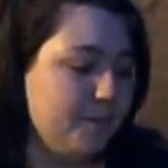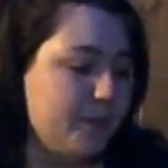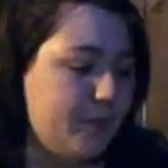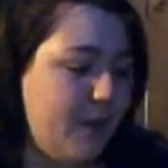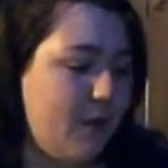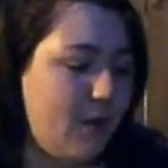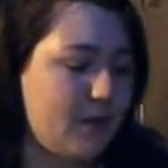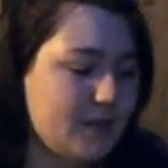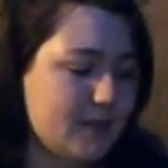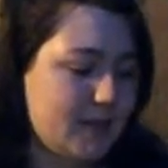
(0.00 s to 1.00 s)
Now, all
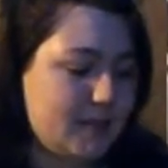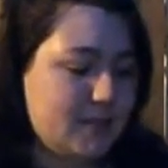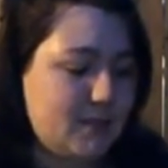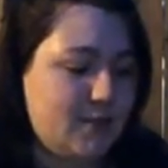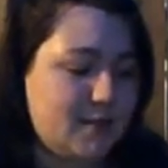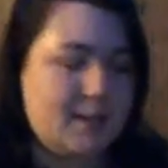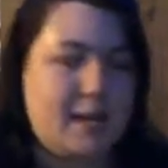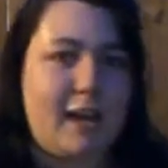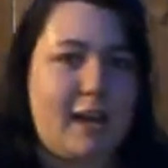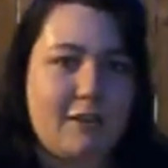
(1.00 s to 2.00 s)
these lights, as you can see,
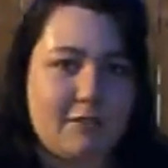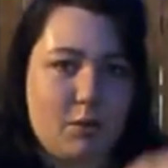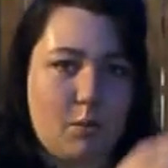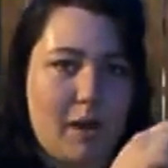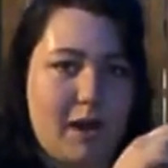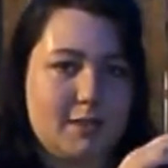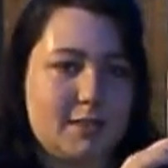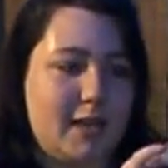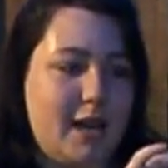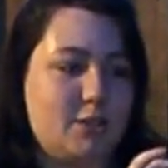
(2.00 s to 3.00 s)
I have little wires
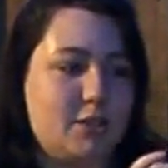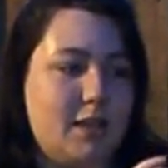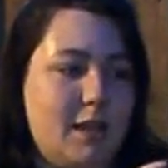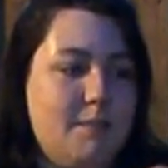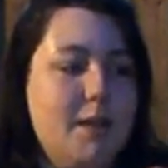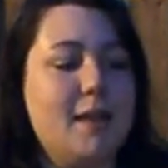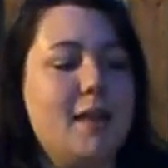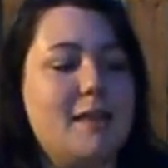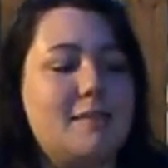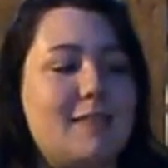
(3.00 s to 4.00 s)
attached to them.
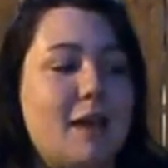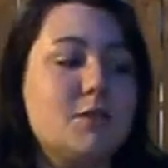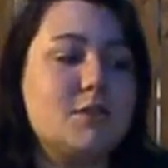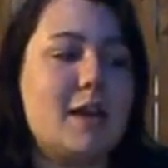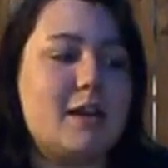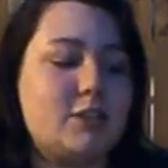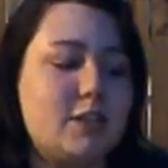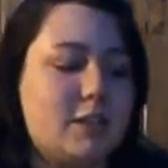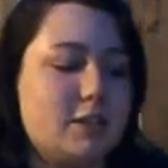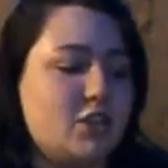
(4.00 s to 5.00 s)
Those are actually
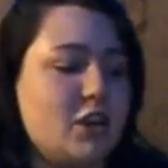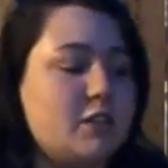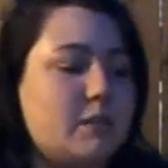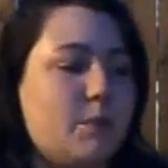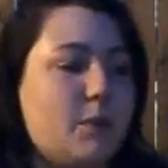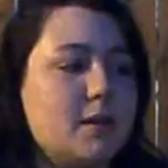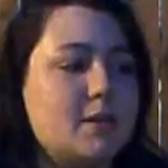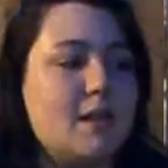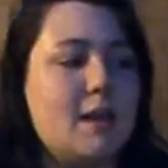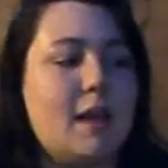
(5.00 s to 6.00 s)
their charging ports,
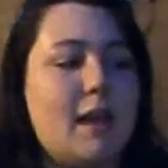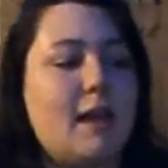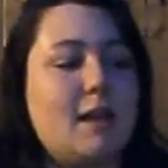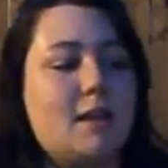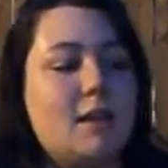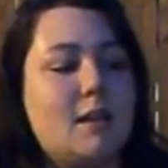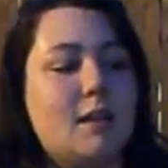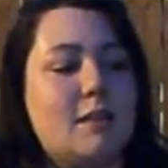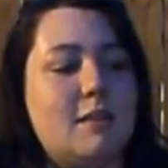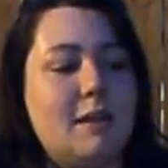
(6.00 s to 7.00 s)
and
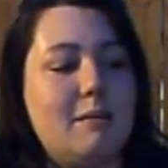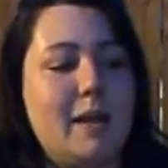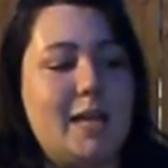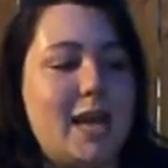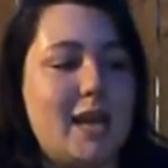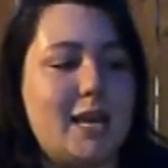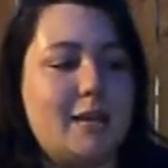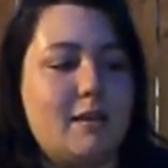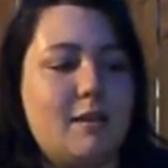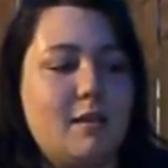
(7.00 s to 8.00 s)
they're magnetic.
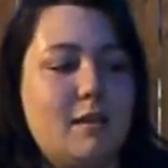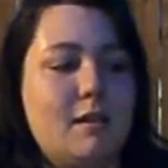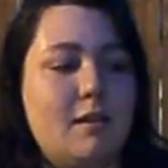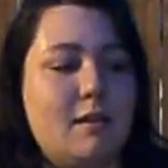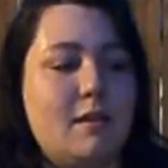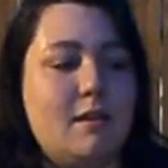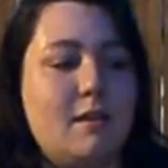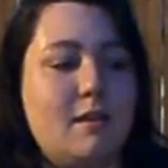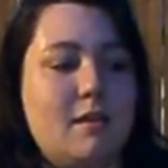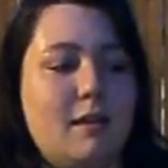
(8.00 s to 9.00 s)

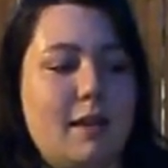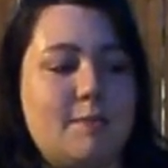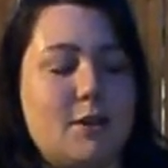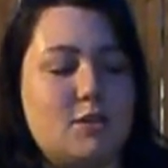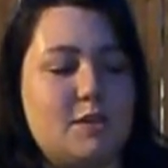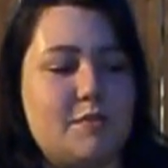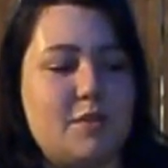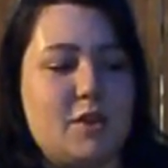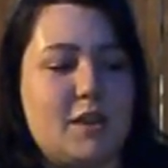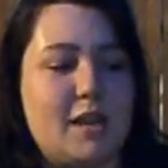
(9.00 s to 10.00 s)
I'm not sure if you
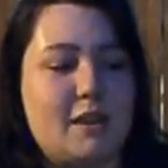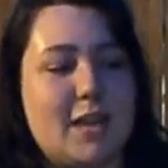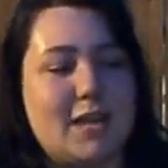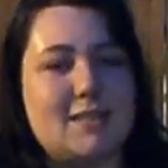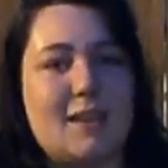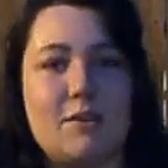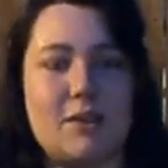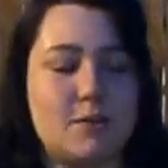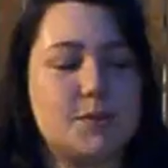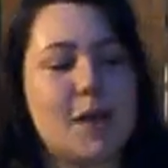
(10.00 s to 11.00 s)
can hear that sound
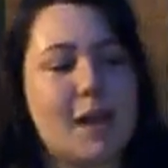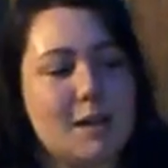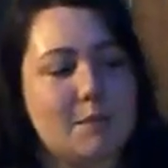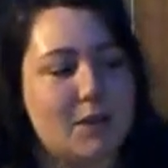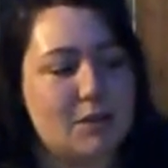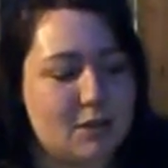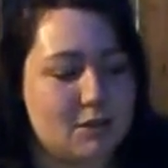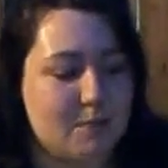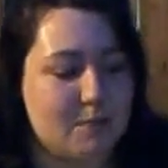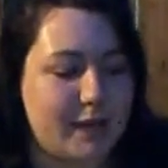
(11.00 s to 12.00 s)
outside, but they're
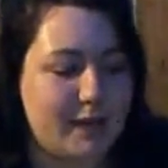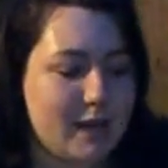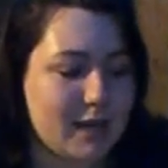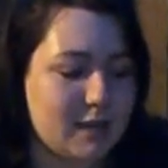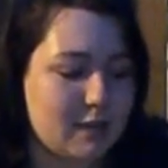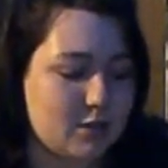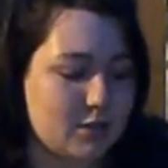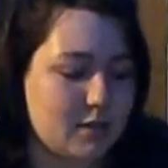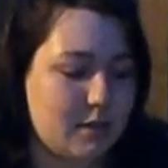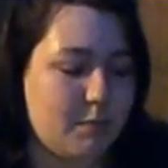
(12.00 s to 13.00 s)
magnetic and they just
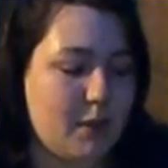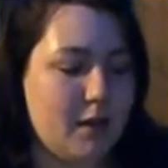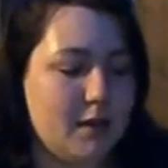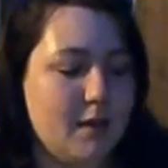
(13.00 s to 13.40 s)
clip on.